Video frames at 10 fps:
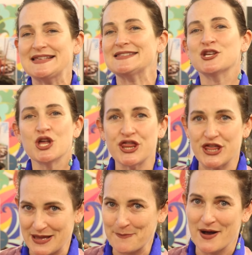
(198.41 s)
there's no
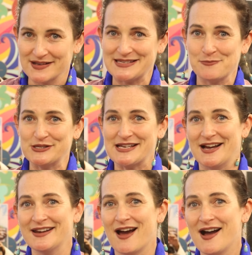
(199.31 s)
theme parks in
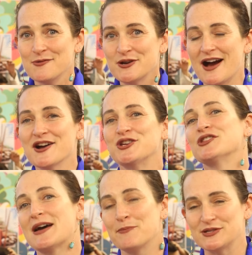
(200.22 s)
Bhutan, I would argue
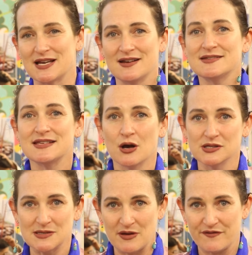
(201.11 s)
that Bhutan is the
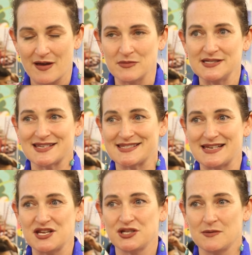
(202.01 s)
ultimate family
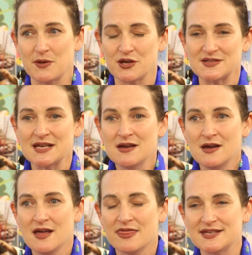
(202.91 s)
destination, because
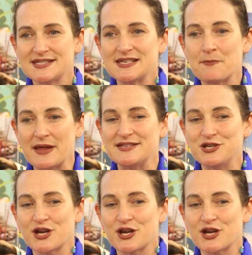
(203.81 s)
this is a place